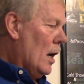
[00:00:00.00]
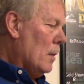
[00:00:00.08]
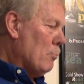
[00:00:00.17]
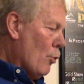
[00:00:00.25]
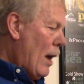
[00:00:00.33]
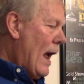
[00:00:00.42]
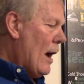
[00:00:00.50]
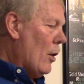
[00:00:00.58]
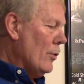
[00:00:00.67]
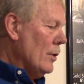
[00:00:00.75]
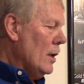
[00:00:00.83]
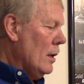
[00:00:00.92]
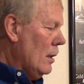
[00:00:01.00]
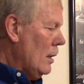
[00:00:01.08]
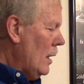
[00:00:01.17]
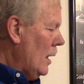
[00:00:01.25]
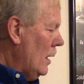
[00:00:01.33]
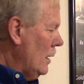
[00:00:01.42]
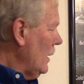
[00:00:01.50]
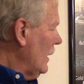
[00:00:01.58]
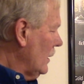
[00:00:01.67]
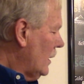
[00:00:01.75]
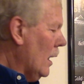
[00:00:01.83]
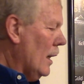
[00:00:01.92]
brown, and
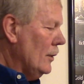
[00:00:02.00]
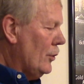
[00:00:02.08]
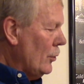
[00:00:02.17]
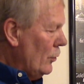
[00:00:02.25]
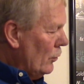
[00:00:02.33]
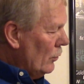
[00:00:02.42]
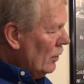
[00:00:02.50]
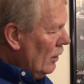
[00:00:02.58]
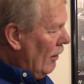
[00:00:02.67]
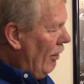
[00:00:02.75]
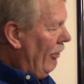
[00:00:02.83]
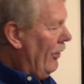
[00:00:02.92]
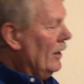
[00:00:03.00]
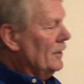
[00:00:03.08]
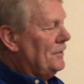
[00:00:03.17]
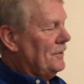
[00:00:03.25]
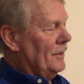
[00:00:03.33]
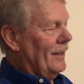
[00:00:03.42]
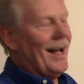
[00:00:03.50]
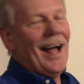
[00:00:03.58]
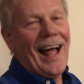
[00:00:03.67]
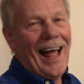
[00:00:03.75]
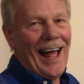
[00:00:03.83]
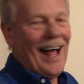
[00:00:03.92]
it cut to this.
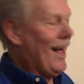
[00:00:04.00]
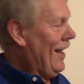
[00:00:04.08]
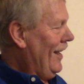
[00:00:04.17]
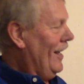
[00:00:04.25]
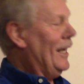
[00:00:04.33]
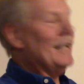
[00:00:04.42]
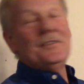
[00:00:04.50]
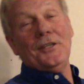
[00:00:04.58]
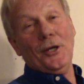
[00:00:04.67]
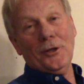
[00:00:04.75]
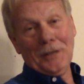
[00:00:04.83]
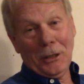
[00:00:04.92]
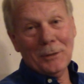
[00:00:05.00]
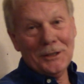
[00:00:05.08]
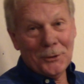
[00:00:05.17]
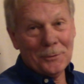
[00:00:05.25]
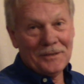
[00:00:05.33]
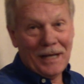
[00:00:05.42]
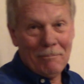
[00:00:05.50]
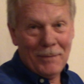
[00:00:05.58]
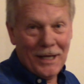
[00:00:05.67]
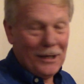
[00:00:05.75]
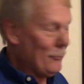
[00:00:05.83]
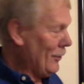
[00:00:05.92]
It's huge. I wish it was that
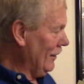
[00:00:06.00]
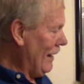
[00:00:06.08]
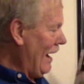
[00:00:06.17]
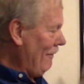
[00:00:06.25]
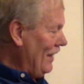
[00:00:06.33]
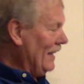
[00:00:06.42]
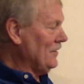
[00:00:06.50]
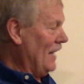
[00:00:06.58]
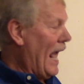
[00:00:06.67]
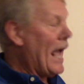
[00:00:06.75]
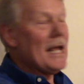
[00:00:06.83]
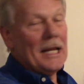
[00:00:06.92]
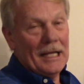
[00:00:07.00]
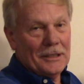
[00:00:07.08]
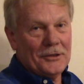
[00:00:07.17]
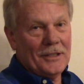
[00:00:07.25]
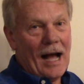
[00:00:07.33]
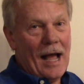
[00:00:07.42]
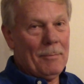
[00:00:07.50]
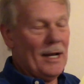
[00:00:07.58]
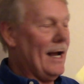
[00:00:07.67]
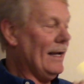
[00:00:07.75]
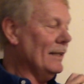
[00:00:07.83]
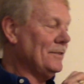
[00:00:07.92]
big in real life. That's an 8-inch
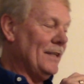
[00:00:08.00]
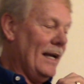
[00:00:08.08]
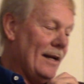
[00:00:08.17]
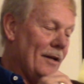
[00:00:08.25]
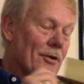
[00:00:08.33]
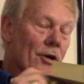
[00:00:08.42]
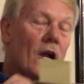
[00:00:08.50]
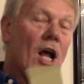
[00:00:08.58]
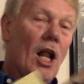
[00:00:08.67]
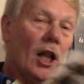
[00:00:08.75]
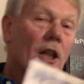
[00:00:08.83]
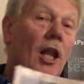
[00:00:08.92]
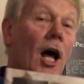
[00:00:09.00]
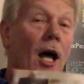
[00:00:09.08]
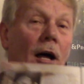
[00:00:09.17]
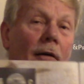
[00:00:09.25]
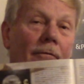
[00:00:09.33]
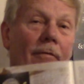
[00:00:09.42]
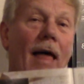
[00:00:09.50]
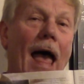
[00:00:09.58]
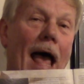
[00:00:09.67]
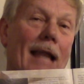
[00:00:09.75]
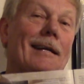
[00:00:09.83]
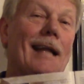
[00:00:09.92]
diamond. I guess the editor loved
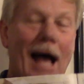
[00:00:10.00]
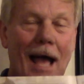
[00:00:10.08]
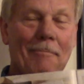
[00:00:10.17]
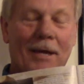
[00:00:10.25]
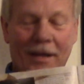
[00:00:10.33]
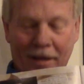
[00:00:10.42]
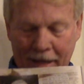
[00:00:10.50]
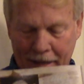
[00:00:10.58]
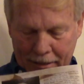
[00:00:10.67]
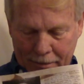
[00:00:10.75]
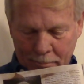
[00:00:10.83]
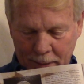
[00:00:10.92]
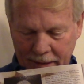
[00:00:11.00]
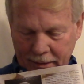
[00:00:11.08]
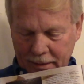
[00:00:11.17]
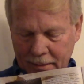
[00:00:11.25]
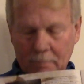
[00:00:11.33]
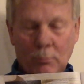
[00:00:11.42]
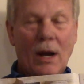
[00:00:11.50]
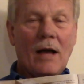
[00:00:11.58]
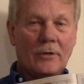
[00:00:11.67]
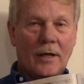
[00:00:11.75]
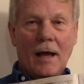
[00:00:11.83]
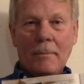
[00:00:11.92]
that diamond. But
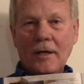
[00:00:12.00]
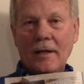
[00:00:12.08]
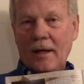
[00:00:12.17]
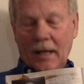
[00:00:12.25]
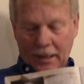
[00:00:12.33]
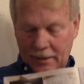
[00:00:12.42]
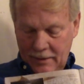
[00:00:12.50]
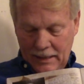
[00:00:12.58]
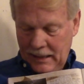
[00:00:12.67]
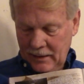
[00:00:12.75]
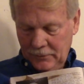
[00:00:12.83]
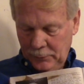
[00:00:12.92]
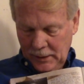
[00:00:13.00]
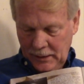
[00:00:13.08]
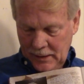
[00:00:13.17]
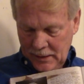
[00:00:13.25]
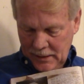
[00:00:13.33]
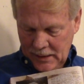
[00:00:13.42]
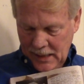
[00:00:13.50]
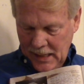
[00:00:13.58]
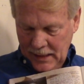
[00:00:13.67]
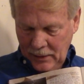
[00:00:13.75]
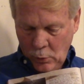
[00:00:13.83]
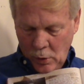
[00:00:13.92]
brown diamond, it is really a
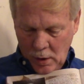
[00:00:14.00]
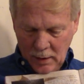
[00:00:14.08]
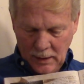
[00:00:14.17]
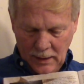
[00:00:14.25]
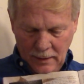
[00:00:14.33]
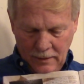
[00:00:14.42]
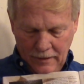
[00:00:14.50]
high quality